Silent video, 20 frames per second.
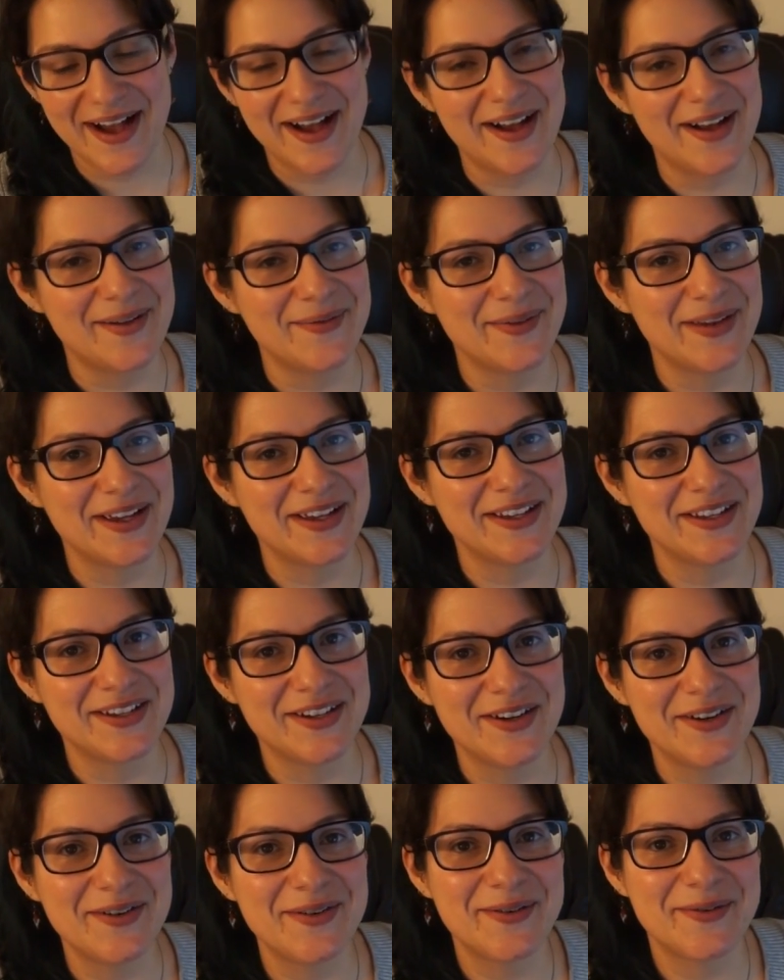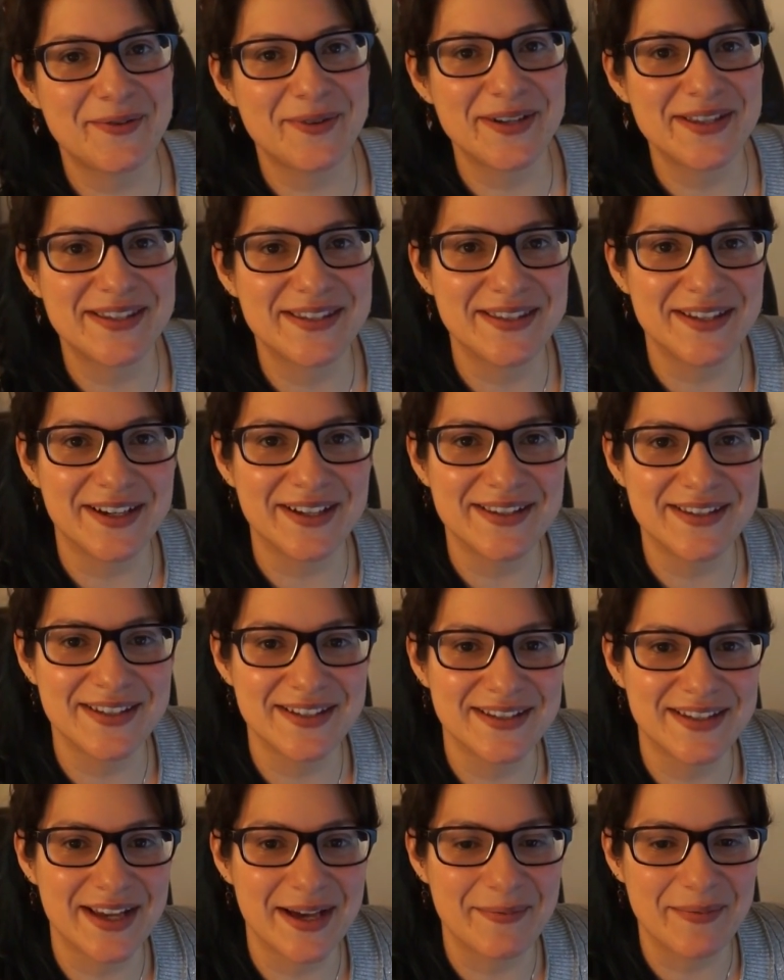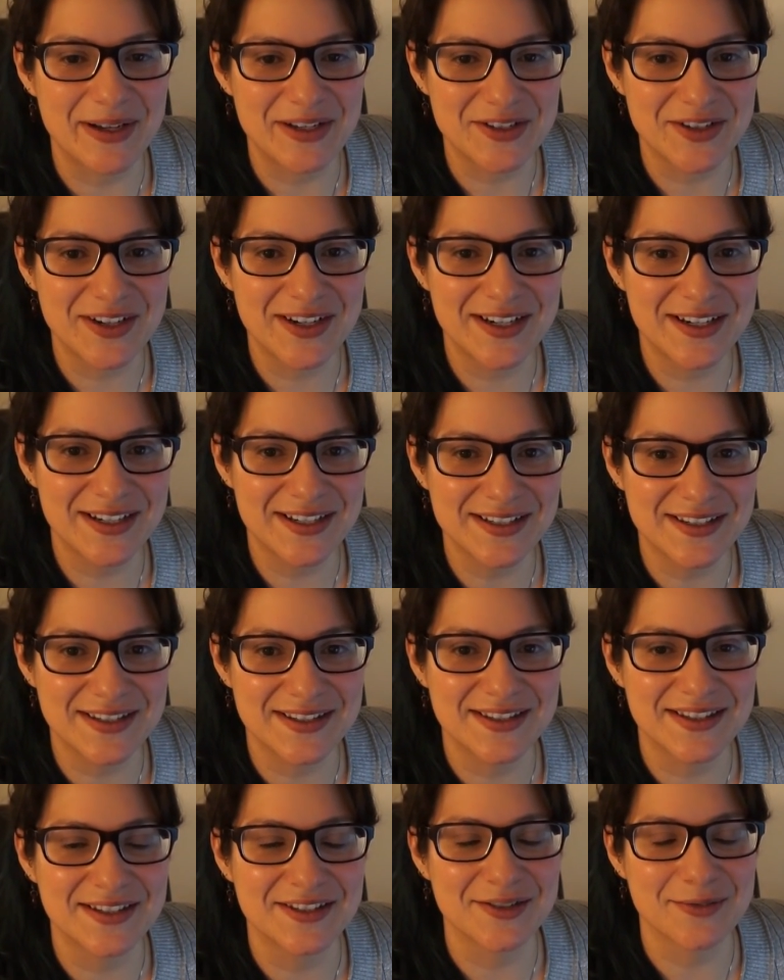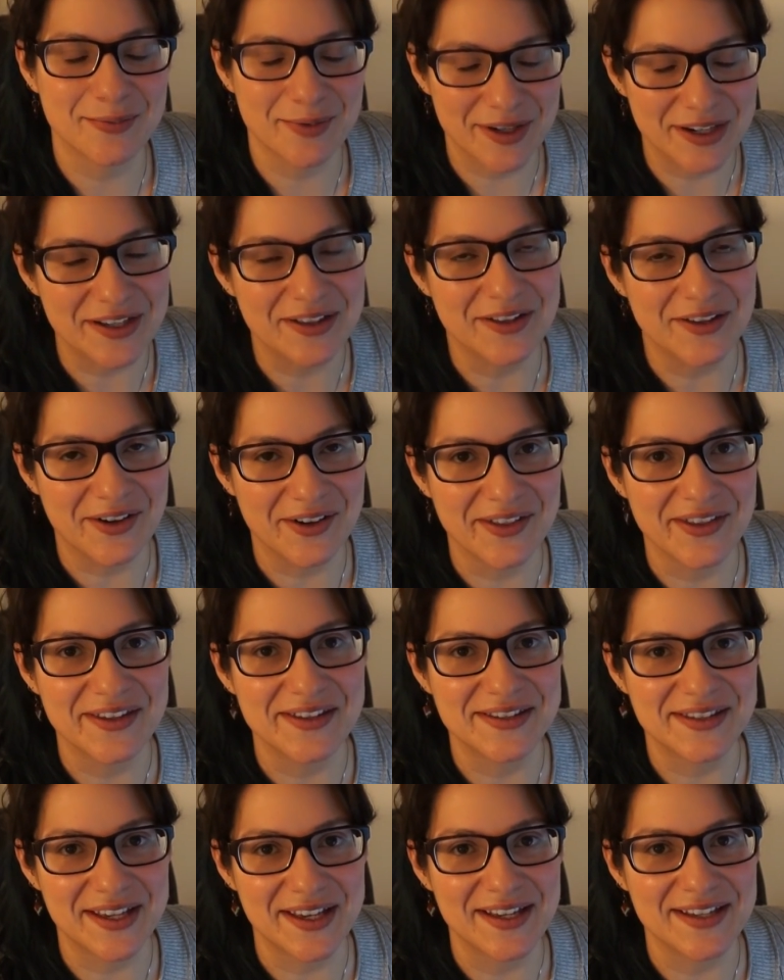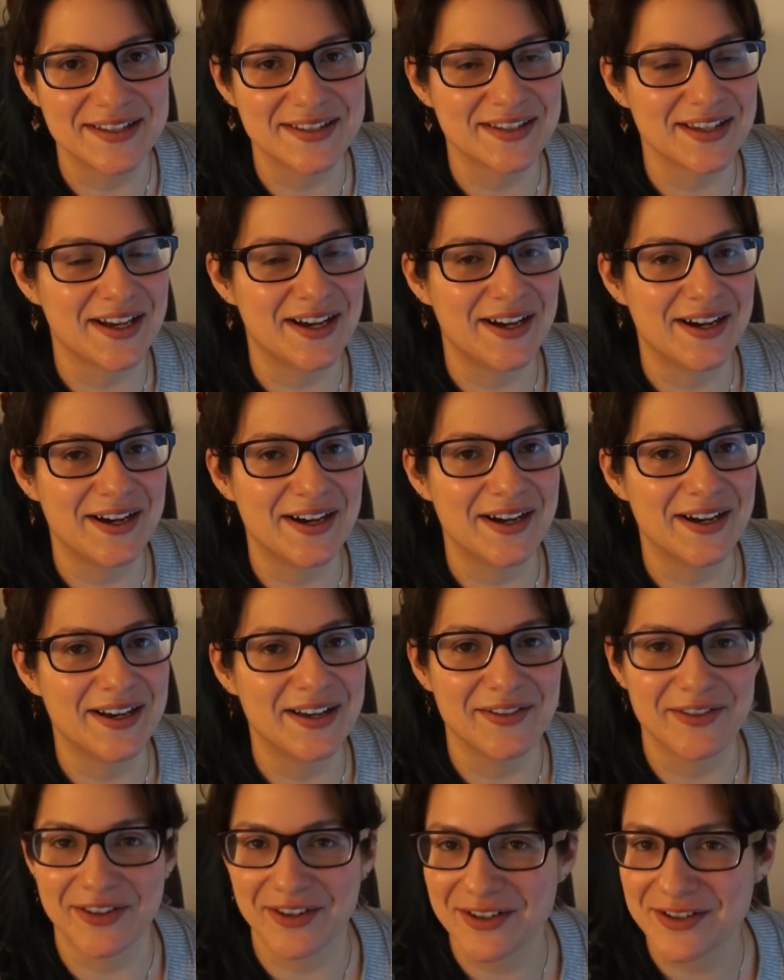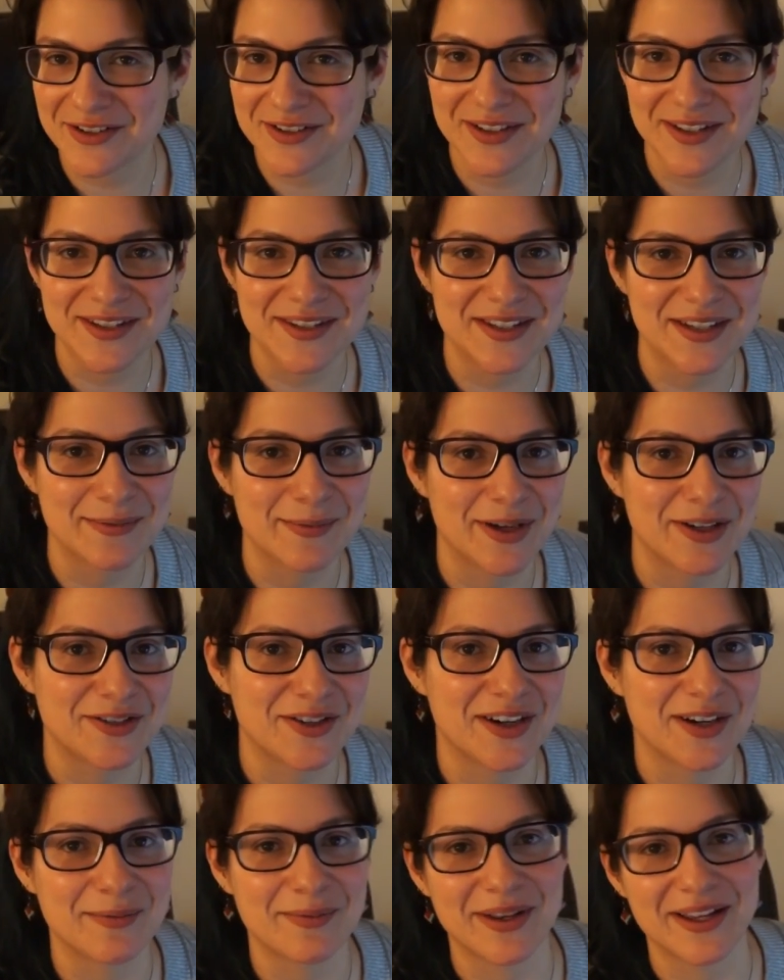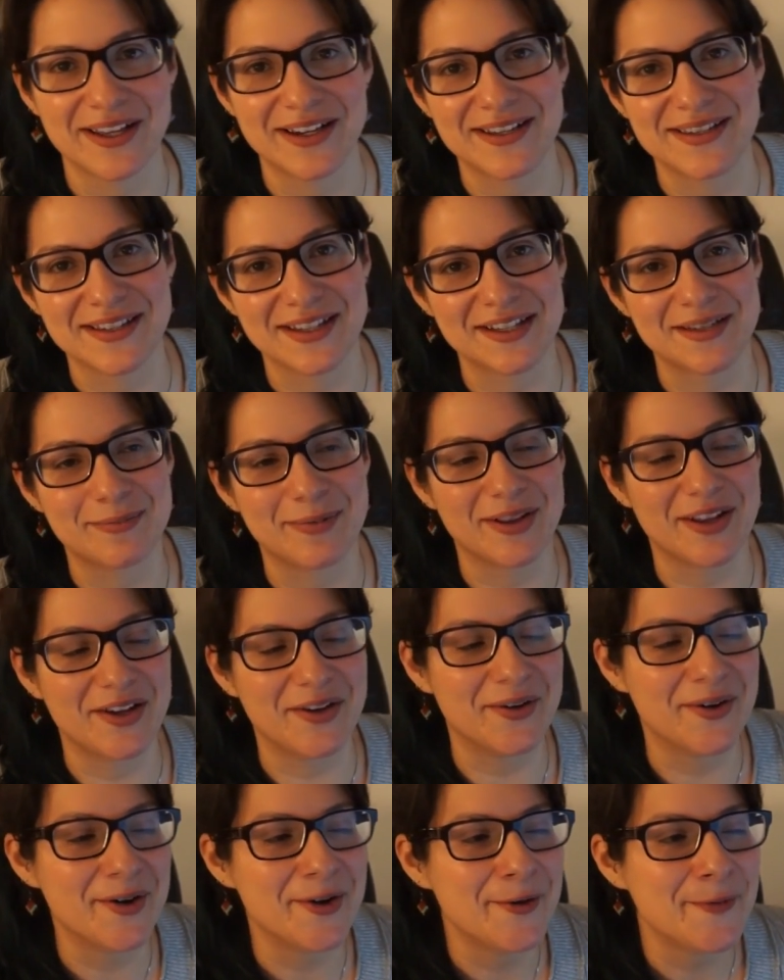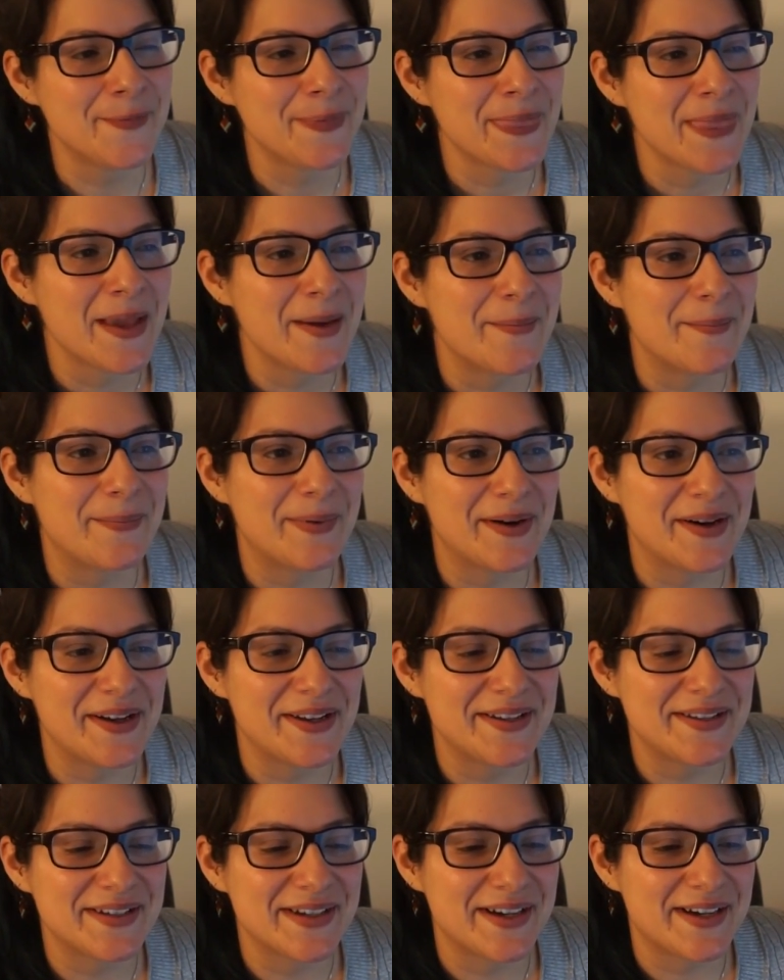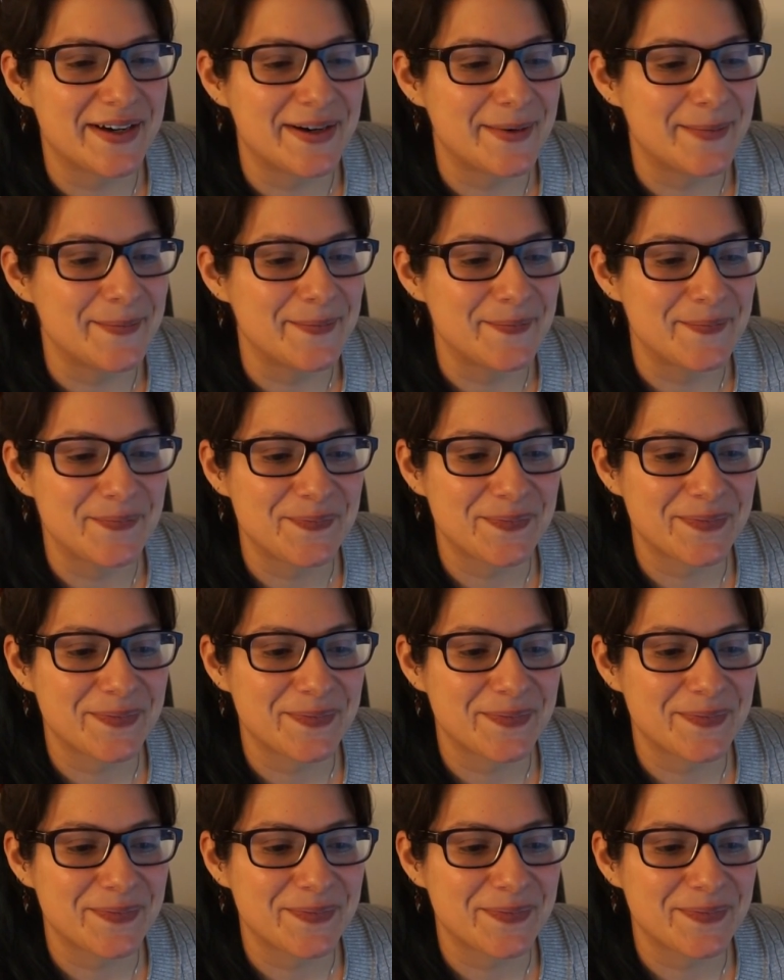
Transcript: um, you know what's nuts is that my training distances are pretty long these days. Uh, if you're interested in seeing my training plan, it's linked below. But um,